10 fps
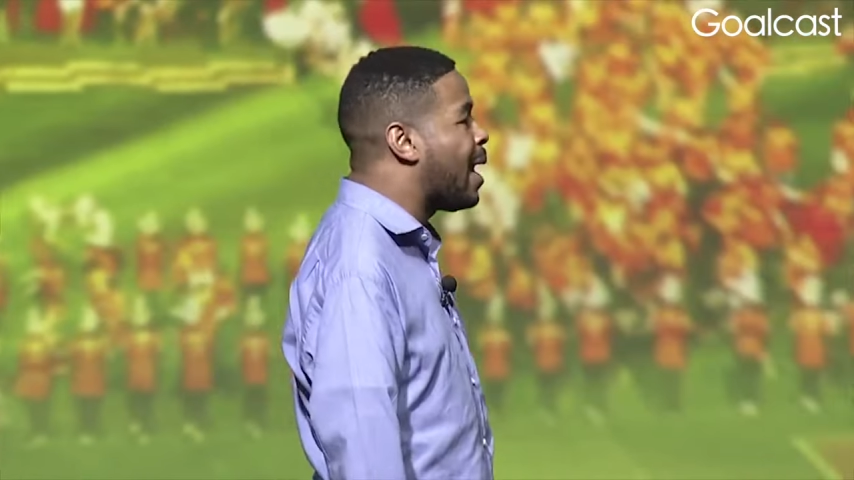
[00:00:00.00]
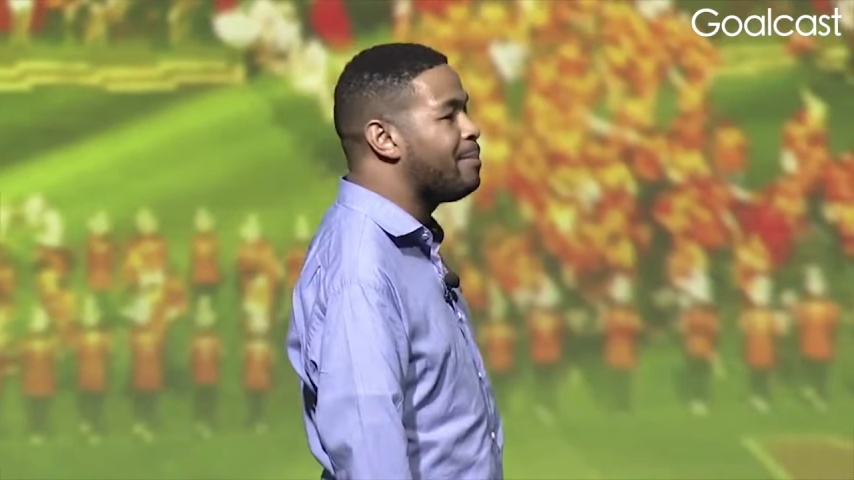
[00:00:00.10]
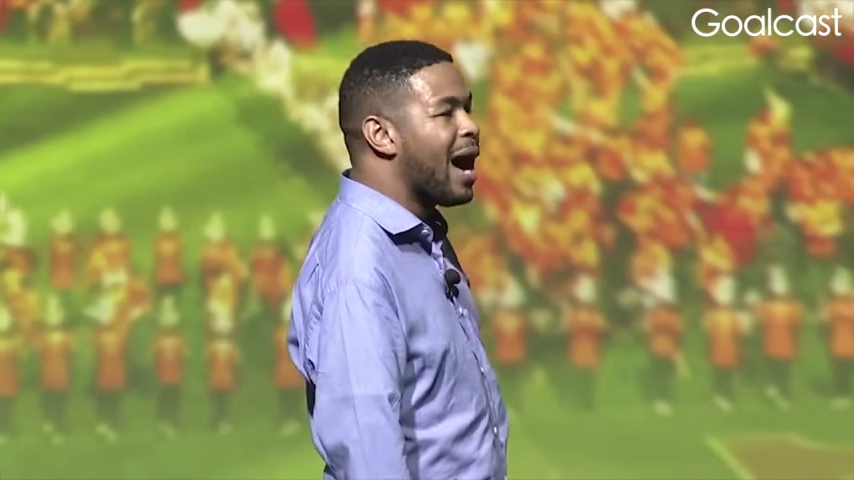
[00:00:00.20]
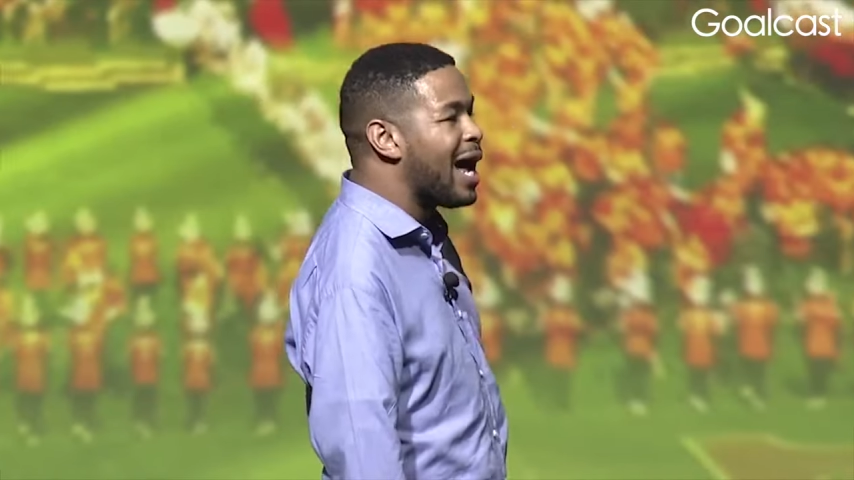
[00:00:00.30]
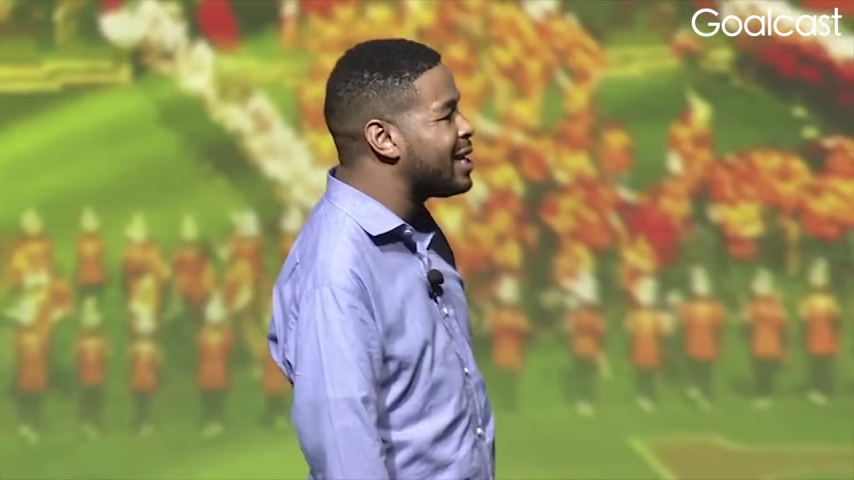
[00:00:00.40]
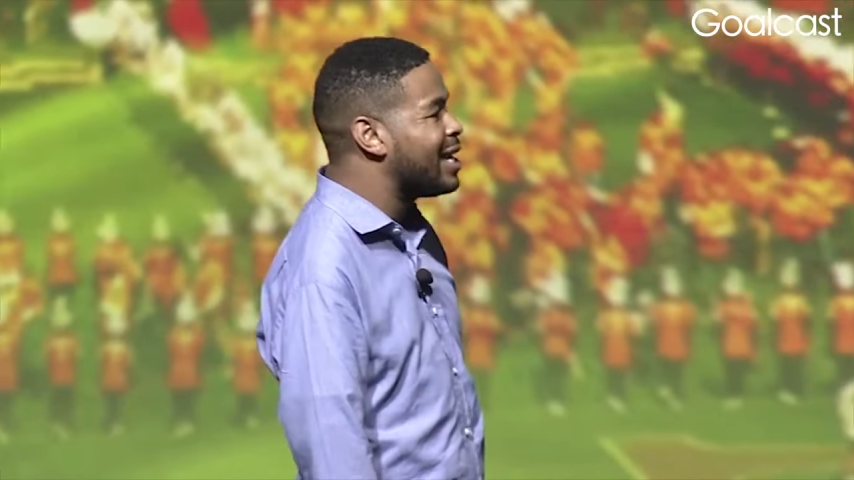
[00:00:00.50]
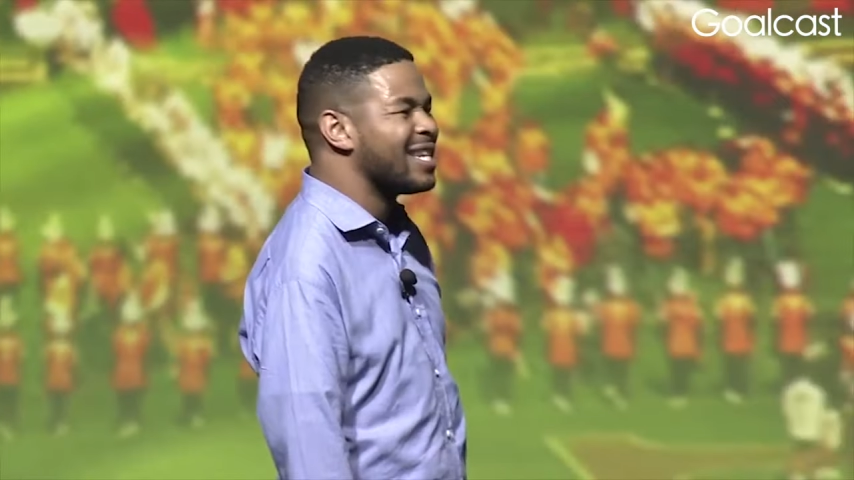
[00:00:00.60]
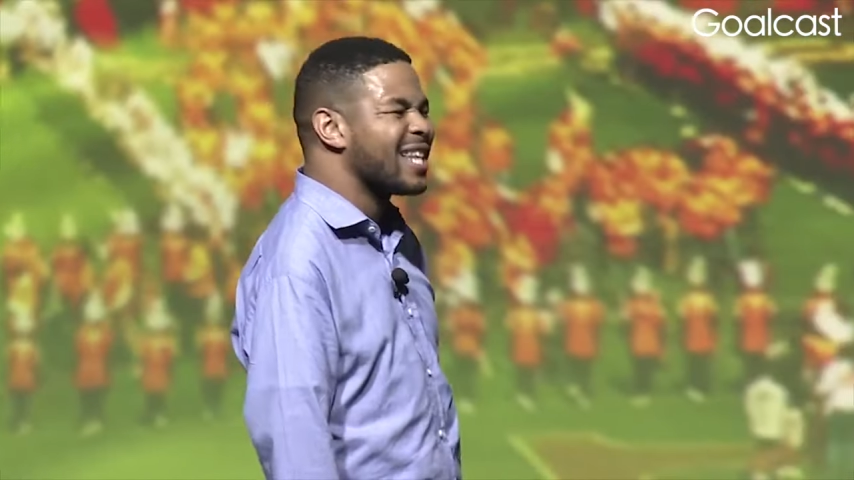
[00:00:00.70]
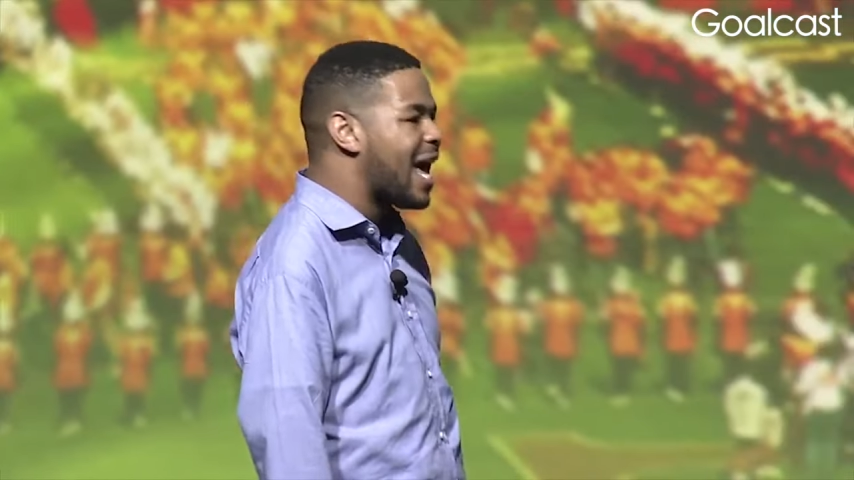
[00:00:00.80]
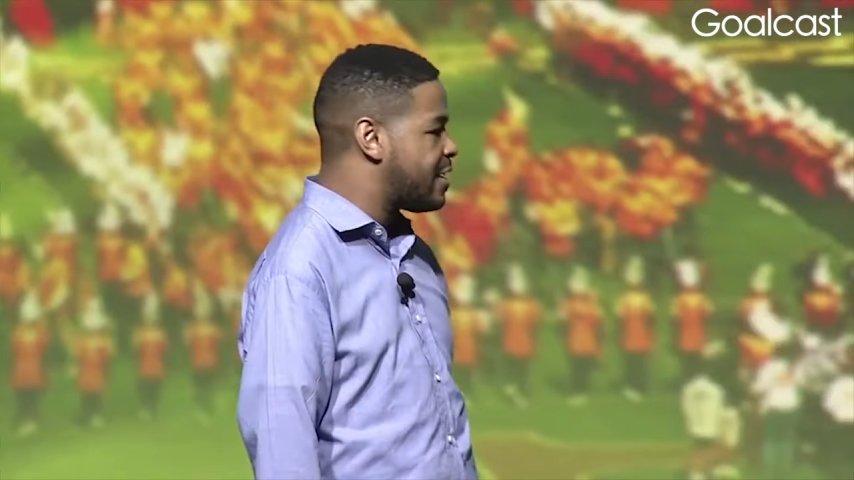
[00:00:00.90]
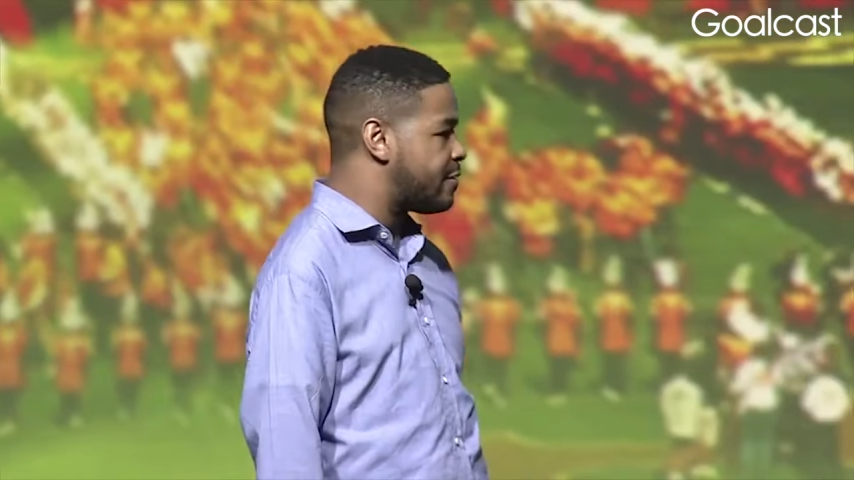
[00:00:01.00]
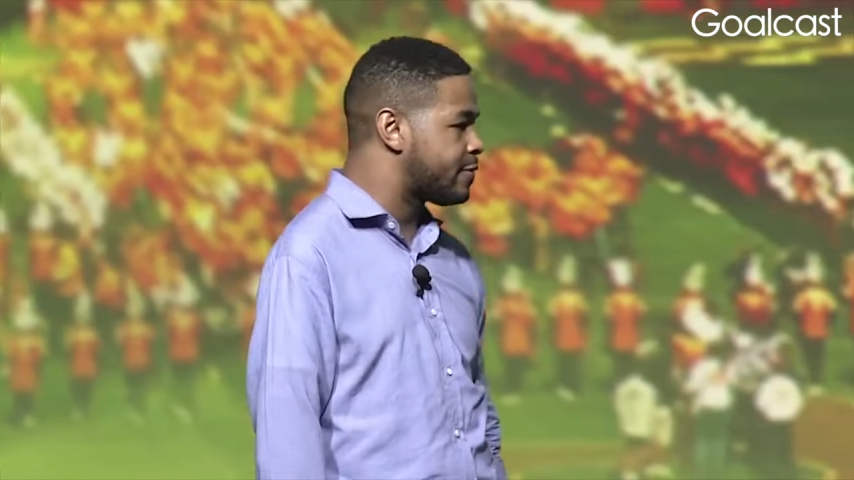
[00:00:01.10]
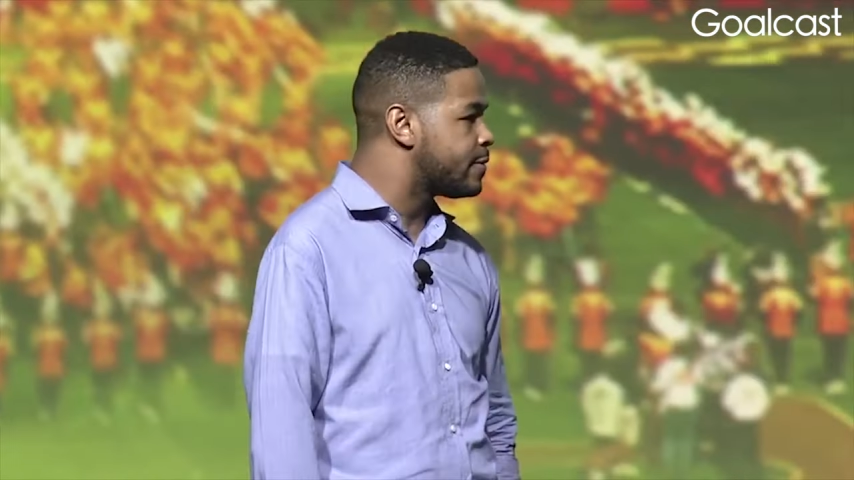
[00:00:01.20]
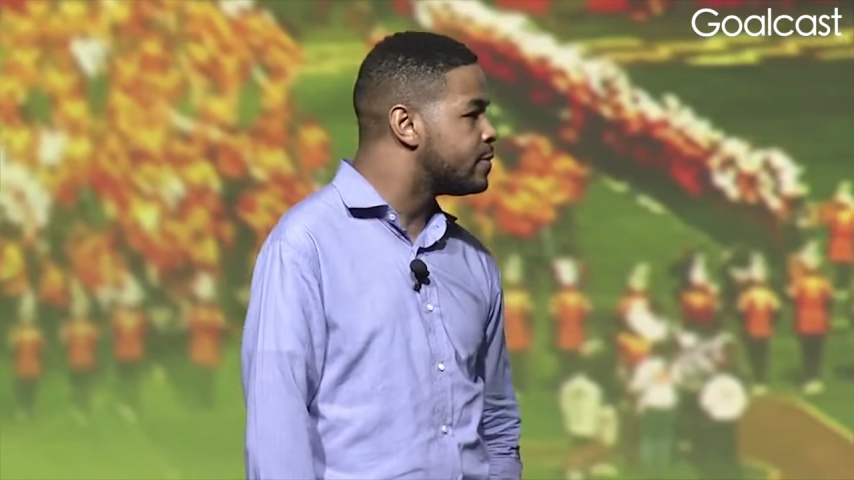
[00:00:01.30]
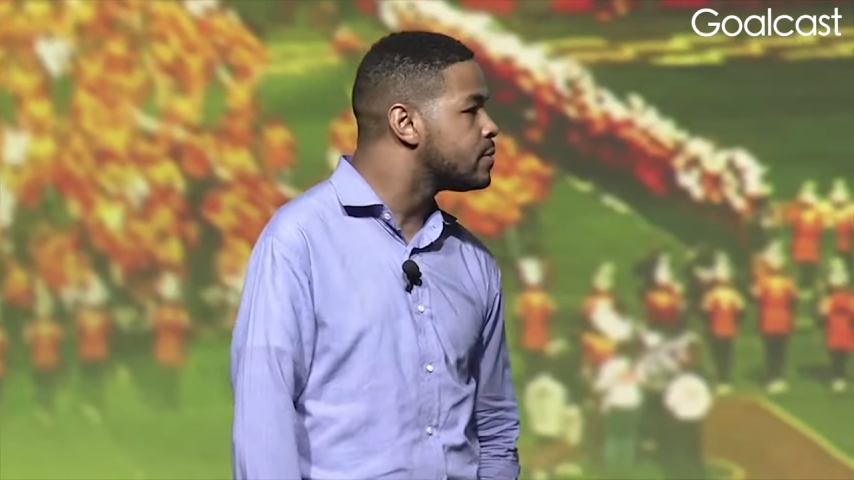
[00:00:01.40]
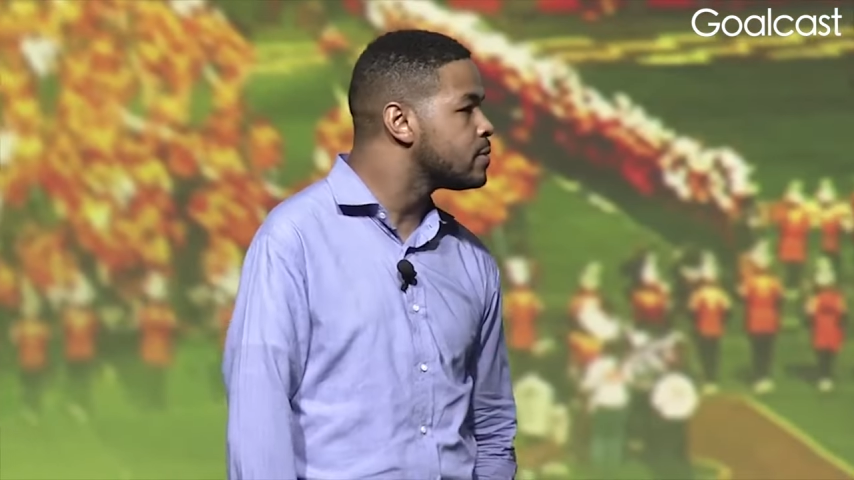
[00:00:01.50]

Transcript: in my body and life.